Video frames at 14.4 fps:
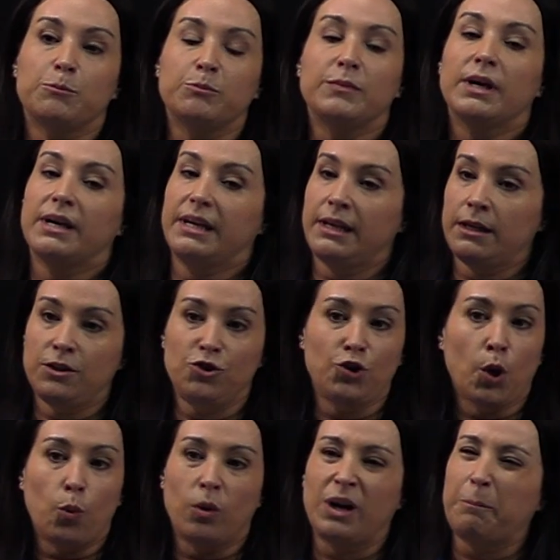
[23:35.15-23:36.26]
Again, you
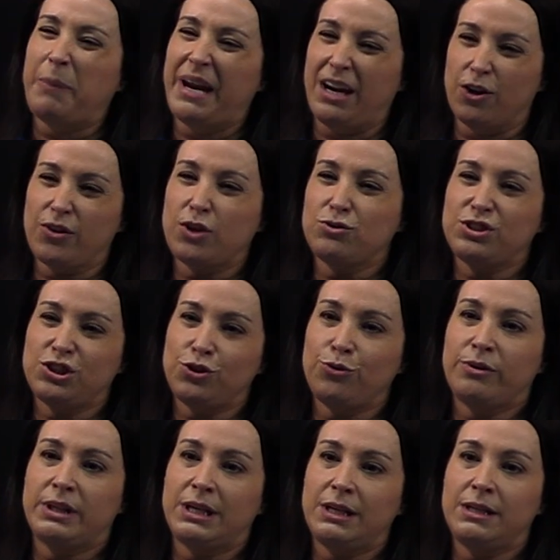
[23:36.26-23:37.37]
don't want to pair those two
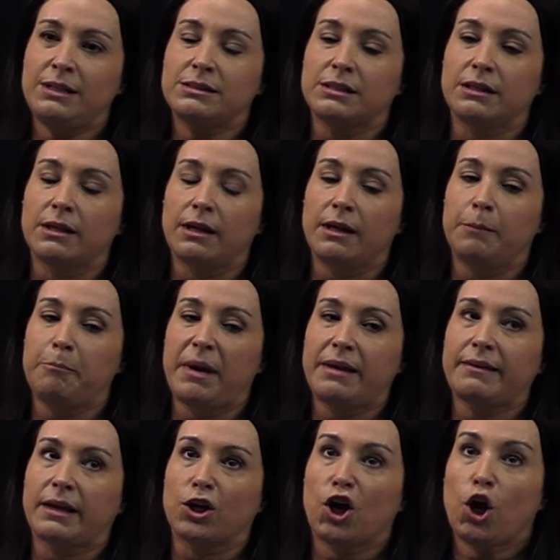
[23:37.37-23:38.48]
things and make
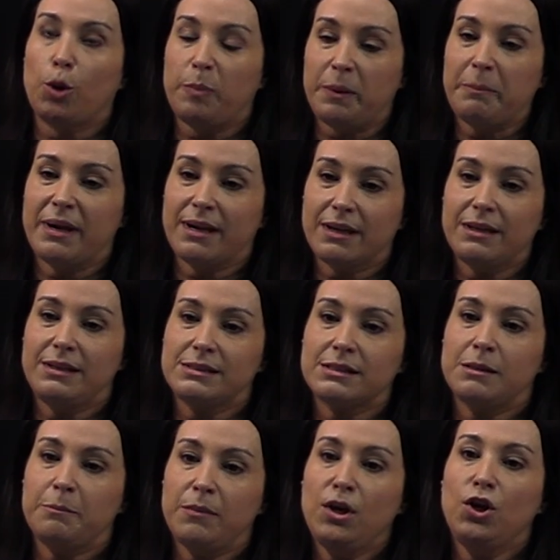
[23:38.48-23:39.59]
that a coping
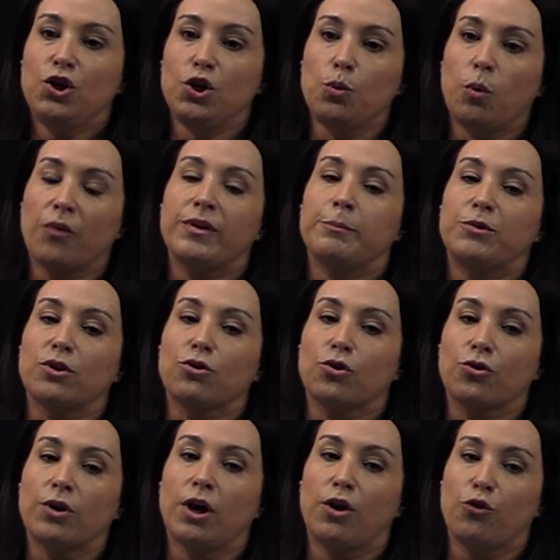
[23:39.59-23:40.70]
mechanism. You want them to
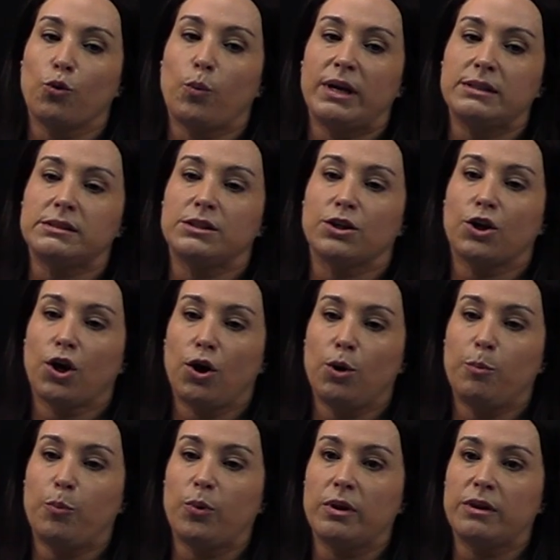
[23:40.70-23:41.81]
learn other ways to
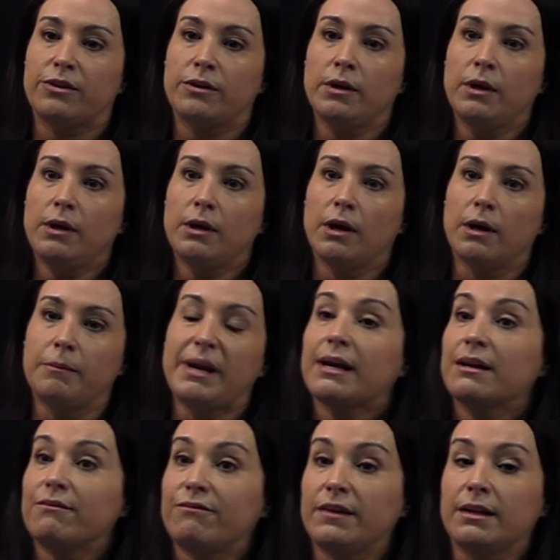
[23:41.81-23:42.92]
cope with
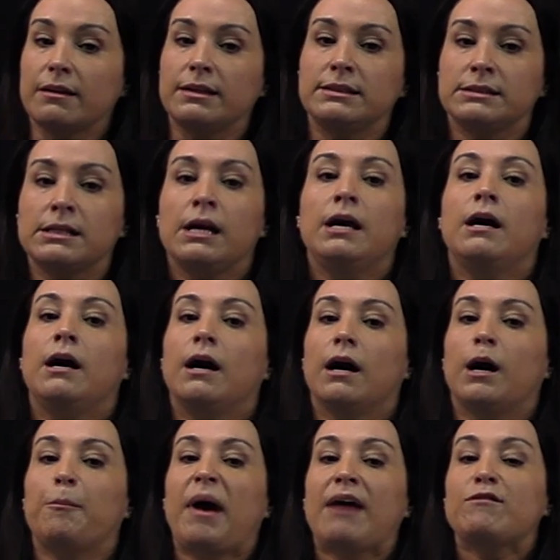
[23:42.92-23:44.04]
negative feelings.
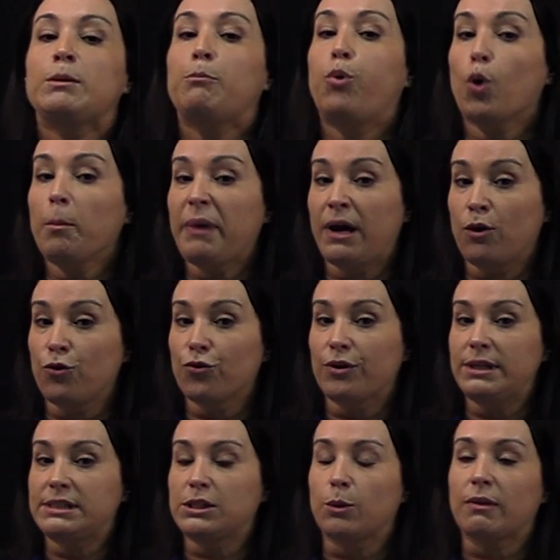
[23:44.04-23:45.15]
Having poor
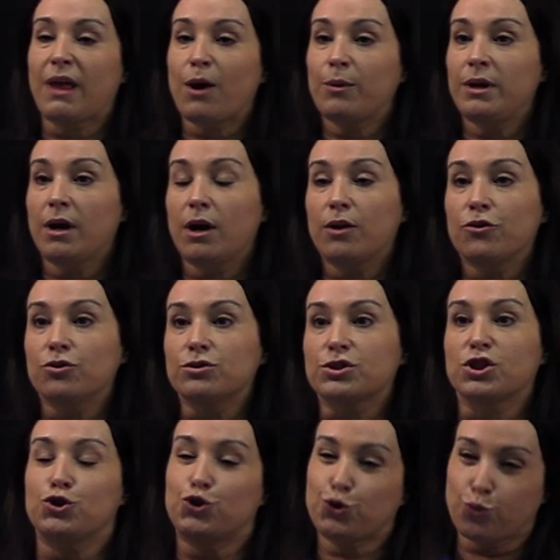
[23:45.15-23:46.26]
boundaries, so allowing others
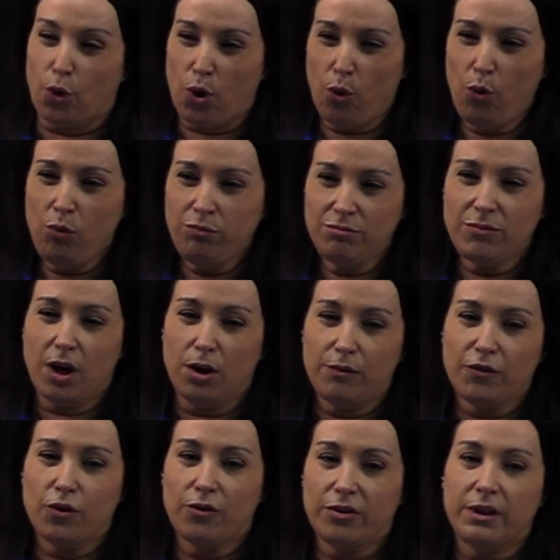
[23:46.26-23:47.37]
control
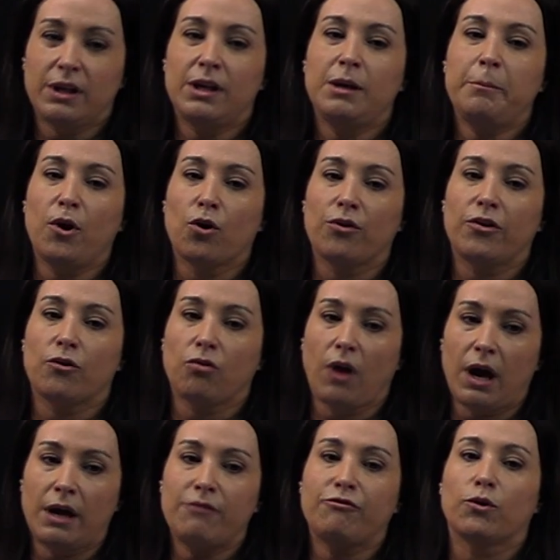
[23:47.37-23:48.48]
over them or their
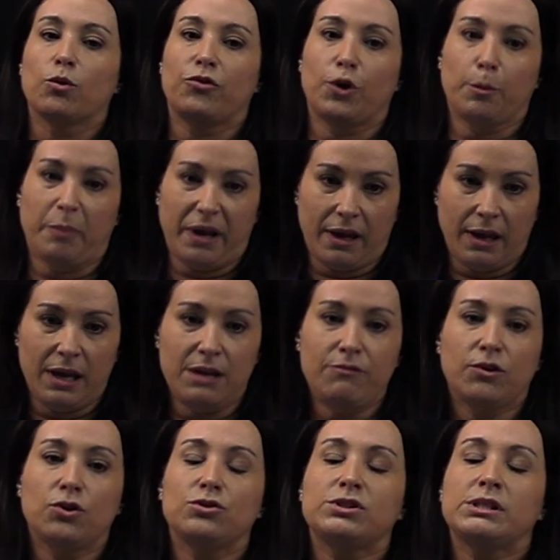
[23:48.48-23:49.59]
life or their
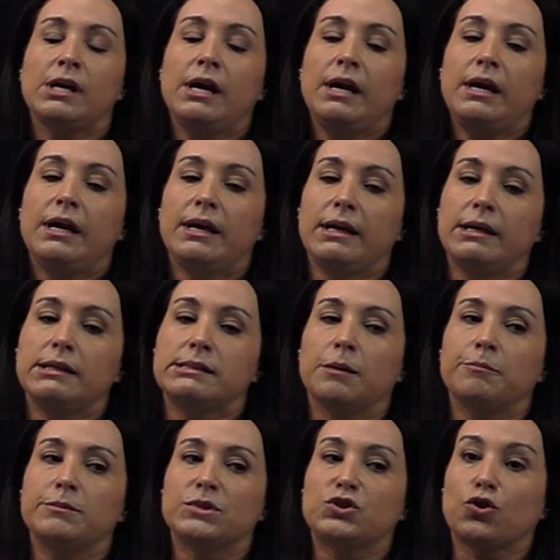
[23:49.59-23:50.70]
behaviors is
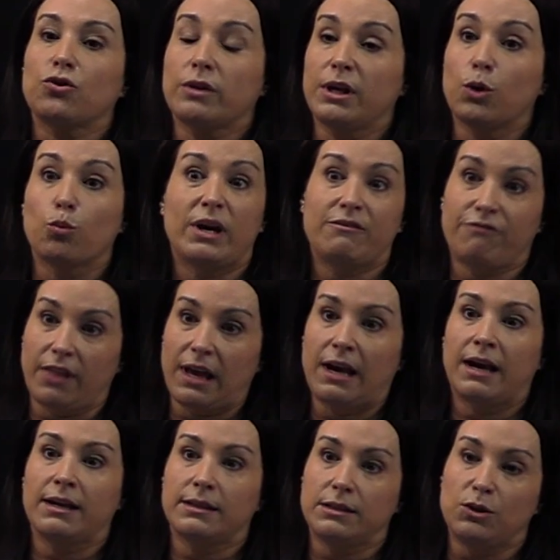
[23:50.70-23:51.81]
certainly a red
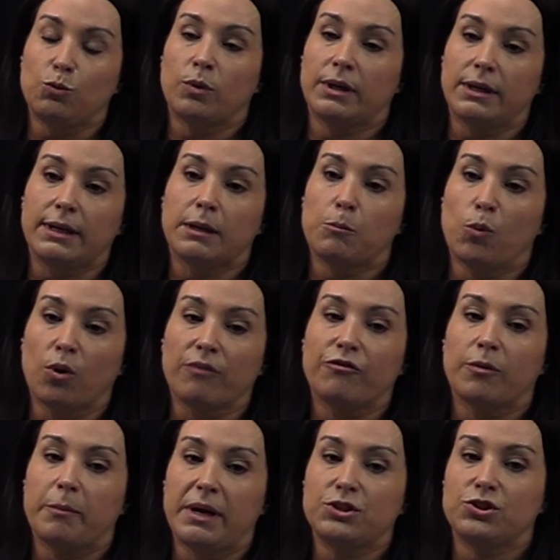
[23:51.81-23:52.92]
flag. You want to get more
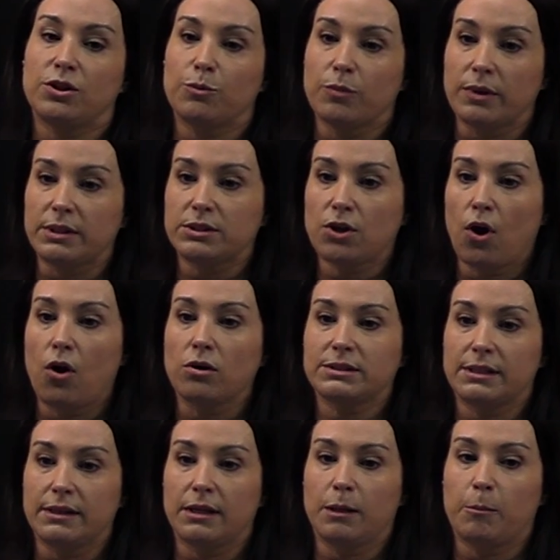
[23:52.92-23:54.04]
information and really talk to
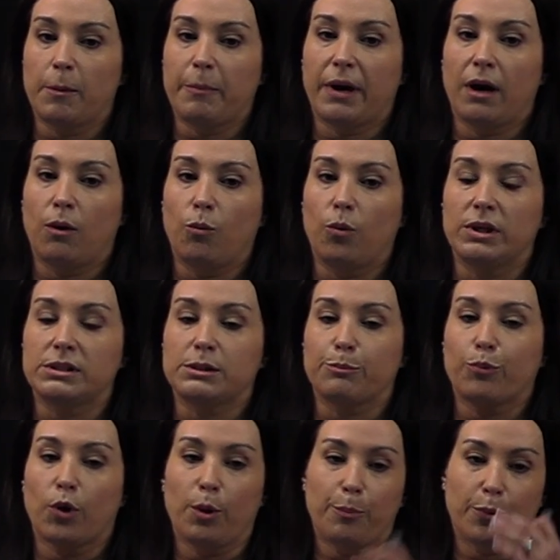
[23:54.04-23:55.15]
them about what is
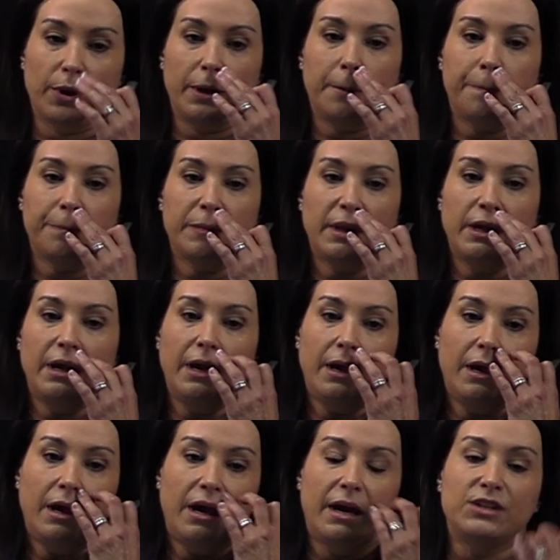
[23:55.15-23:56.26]
appropriate.
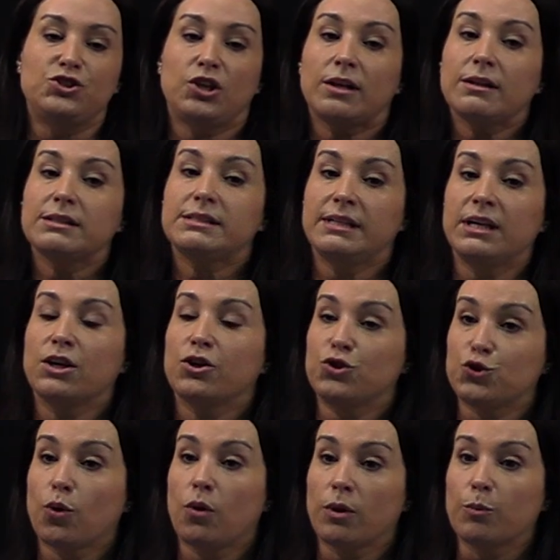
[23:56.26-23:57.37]
And jealousy and
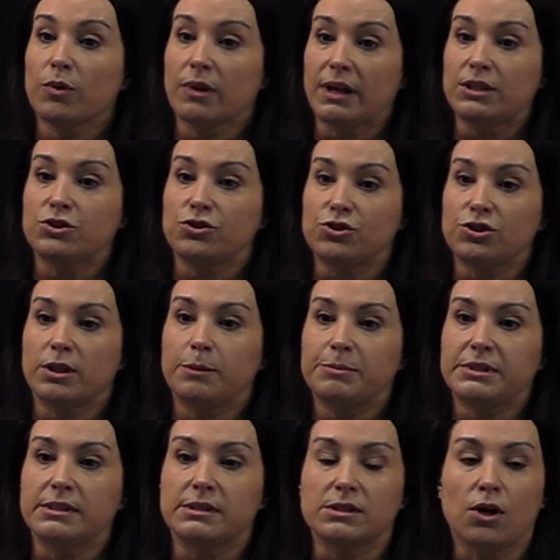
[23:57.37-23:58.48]
control in relationships
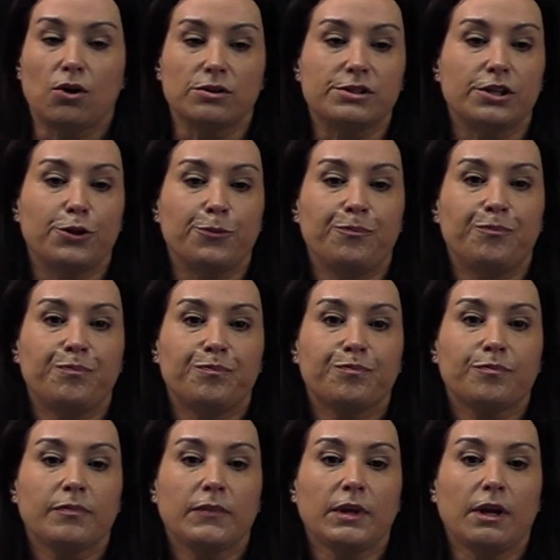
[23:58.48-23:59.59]
is also
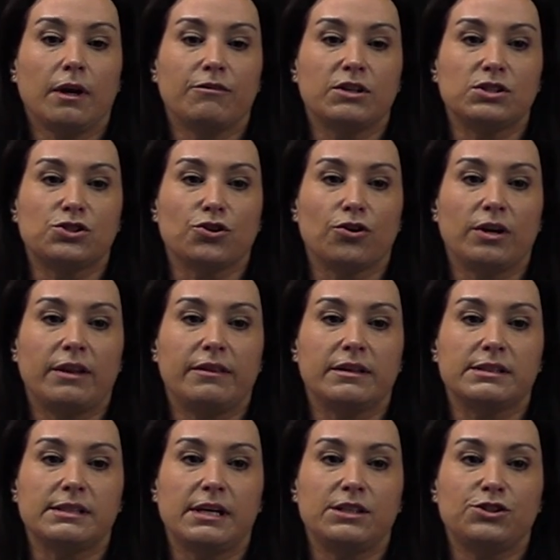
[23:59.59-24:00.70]
of concern at this
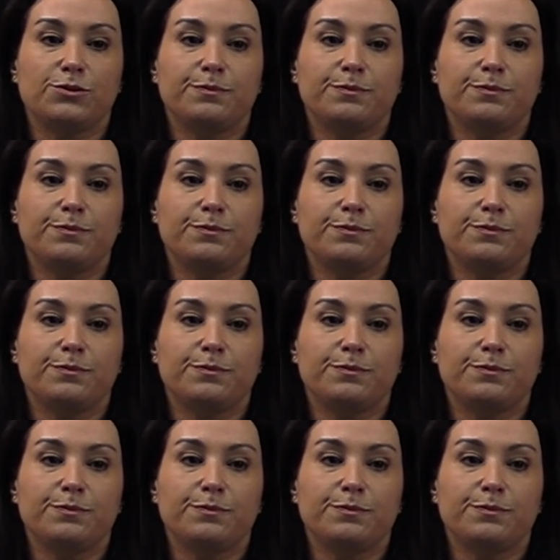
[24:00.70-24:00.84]
age.